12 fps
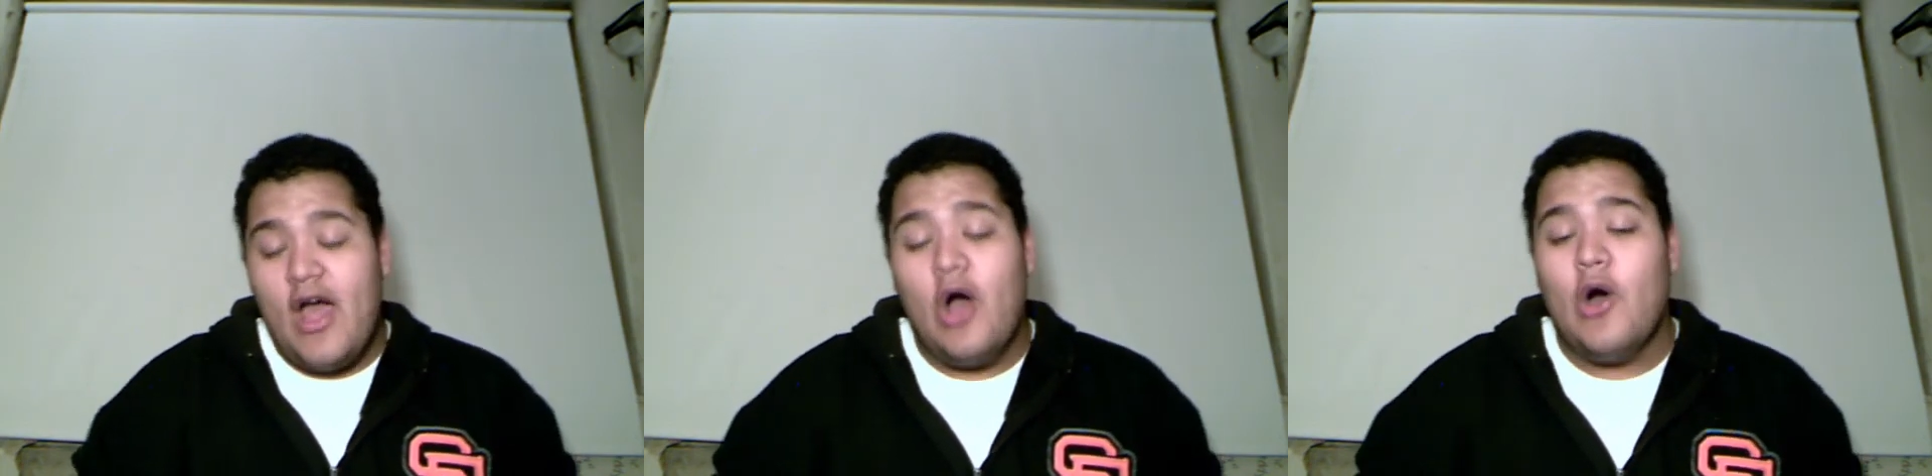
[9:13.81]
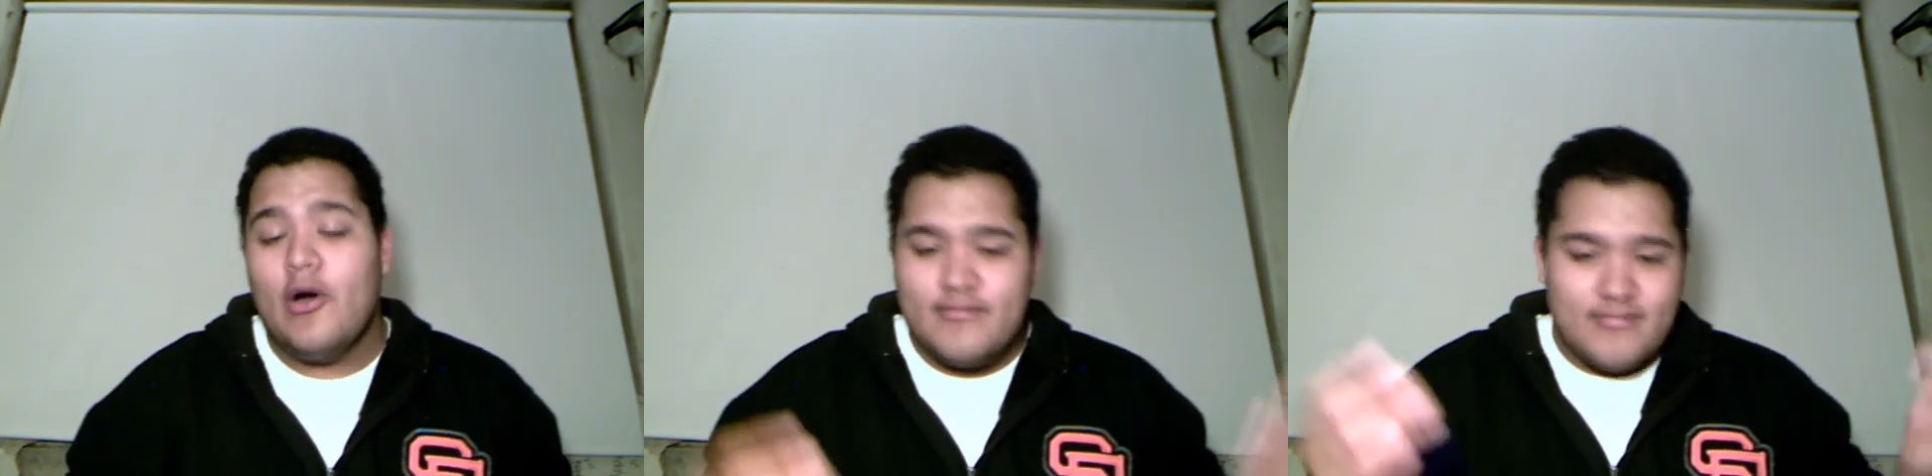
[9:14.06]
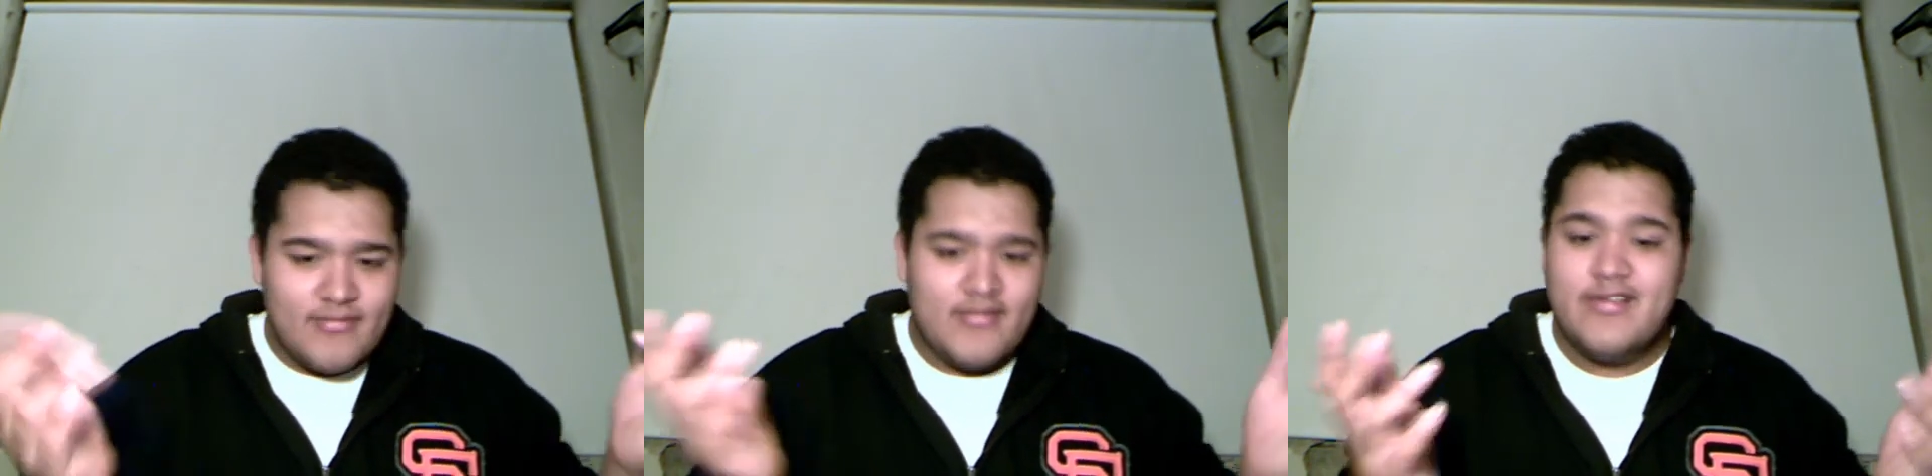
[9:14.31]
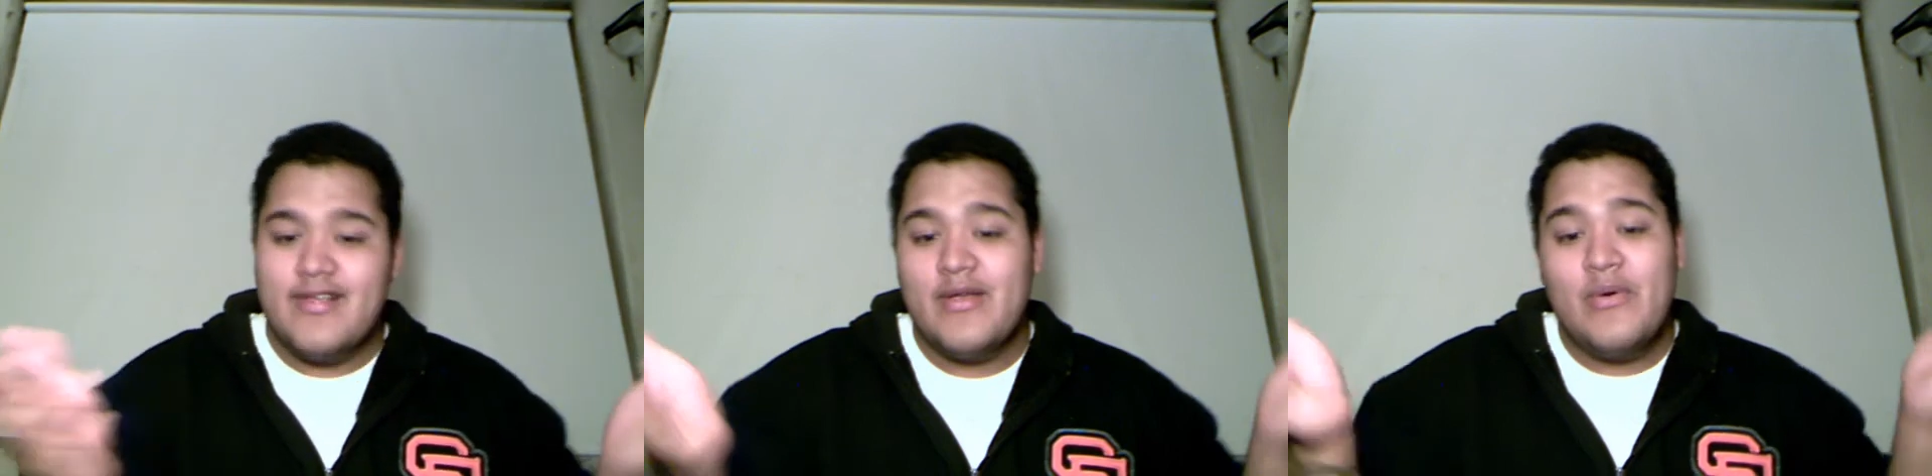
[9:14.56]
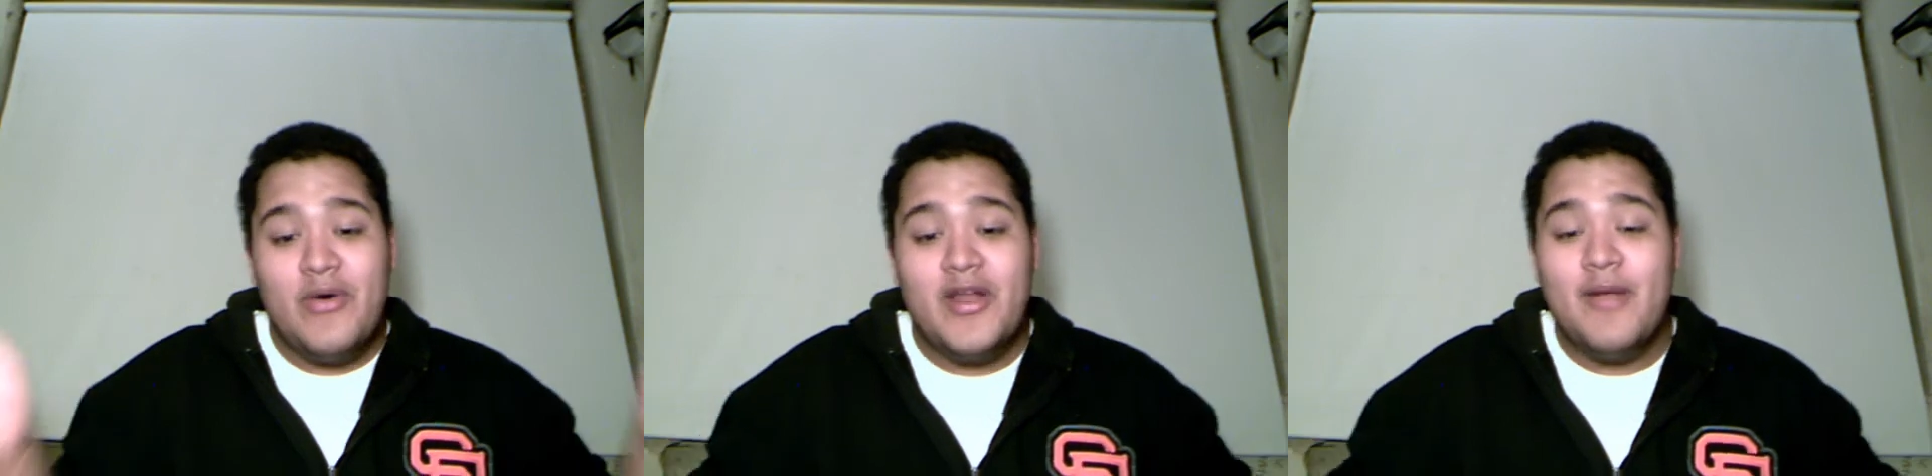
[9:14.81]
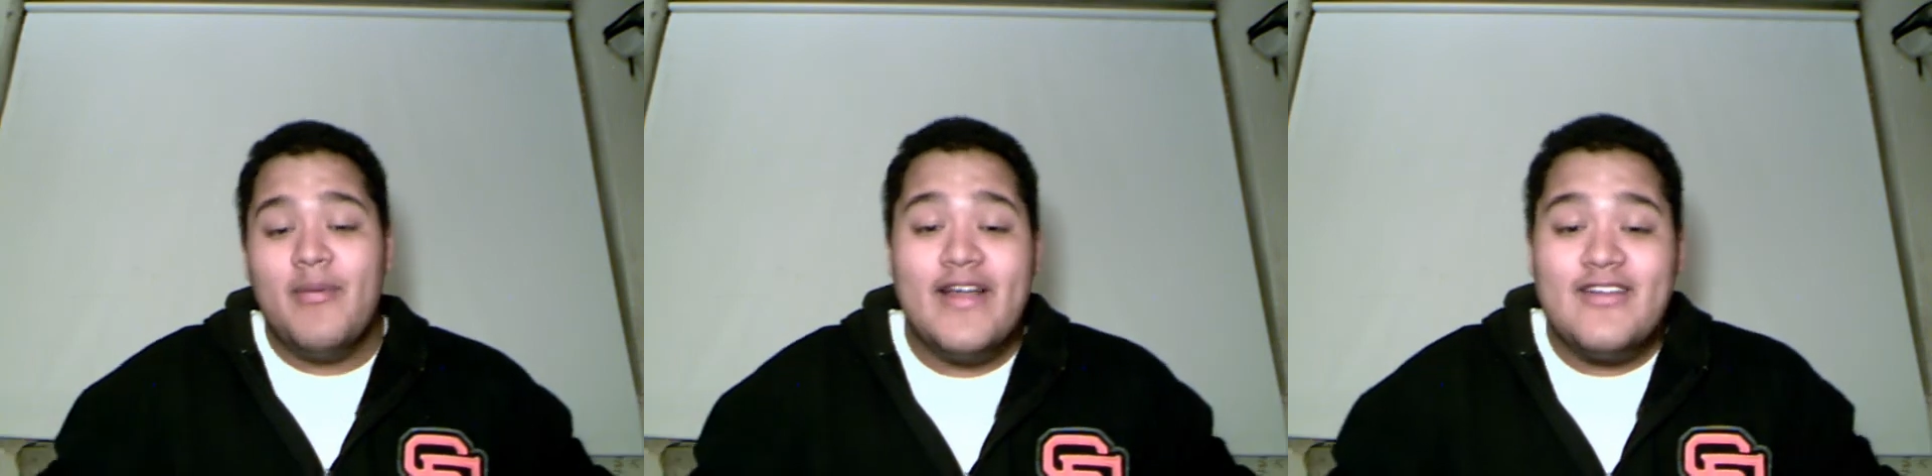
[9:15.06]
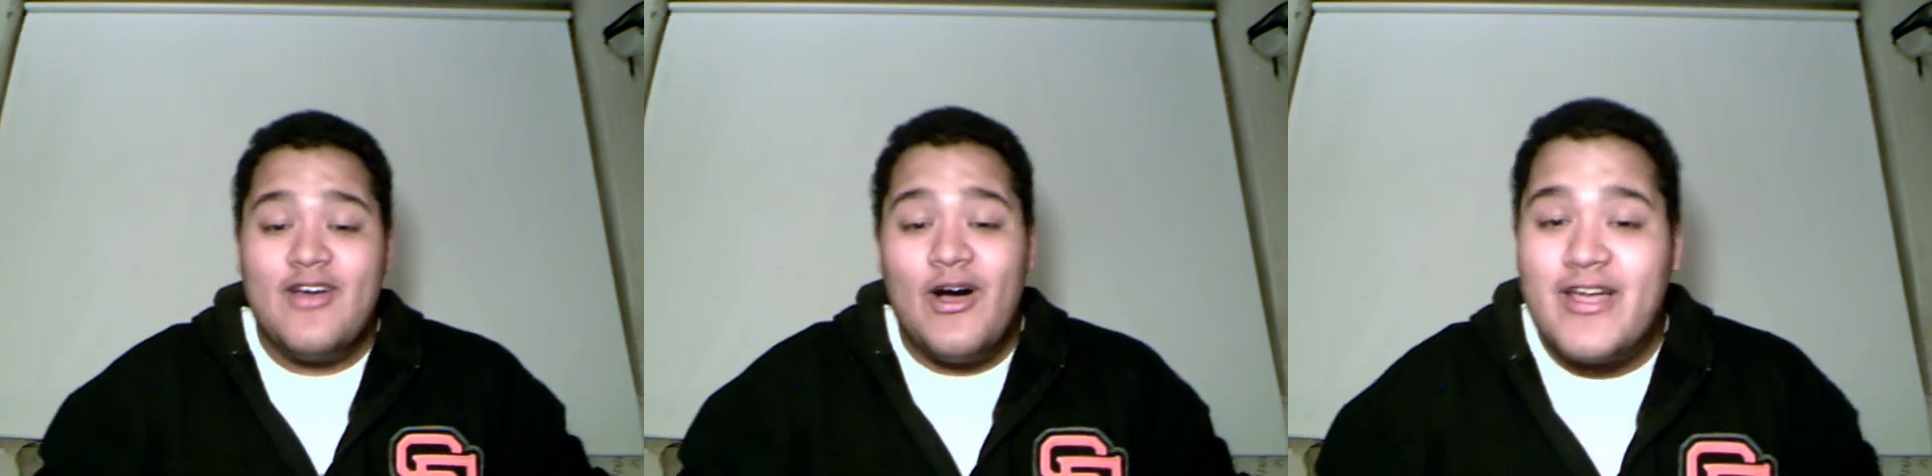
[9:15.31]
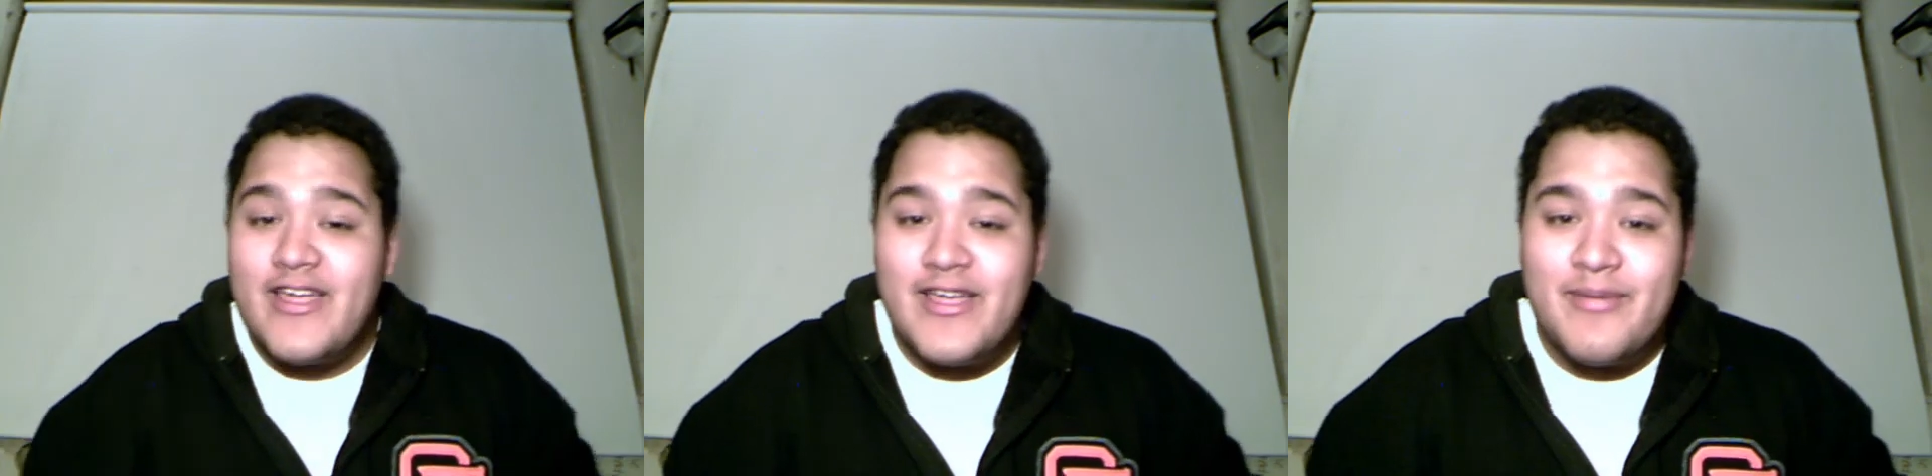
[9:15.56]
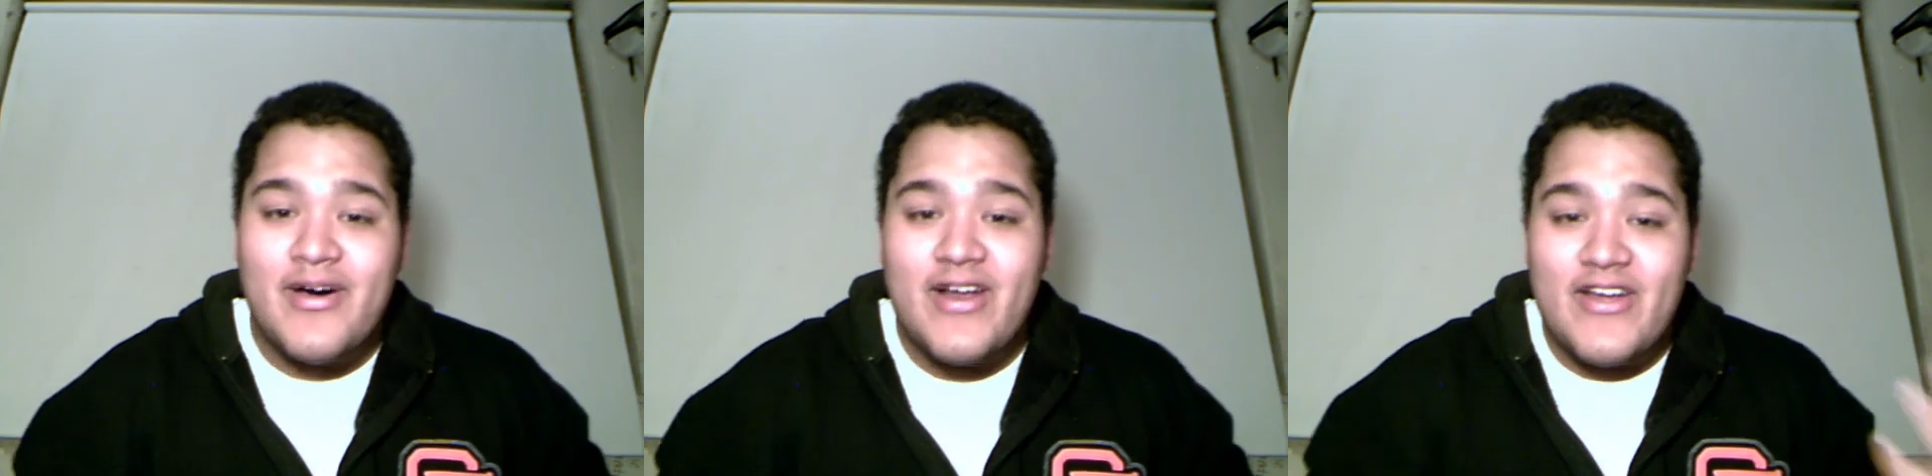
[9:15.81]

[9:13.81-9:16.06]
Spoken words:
Oh, what am I talking about?